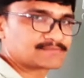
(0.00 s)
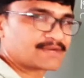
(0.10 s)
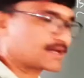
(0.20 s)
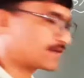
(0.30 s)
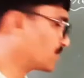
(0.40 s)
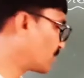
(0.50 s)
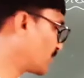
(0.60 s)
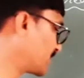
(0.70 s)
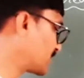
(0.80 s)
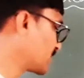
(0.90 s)
break-even
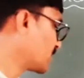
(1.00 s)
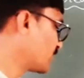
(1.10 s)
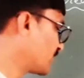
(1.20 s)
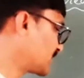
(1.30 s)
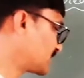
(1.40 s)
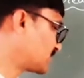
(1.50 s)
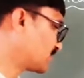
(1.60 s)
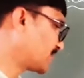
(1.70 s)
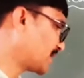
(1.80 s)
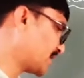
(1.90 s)
point.
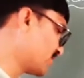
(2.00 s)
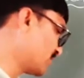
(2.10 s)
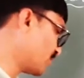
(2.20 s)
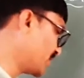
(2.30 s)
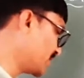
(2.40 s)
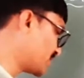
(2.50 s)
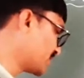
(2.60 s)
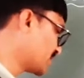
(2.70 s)
First, break-even point.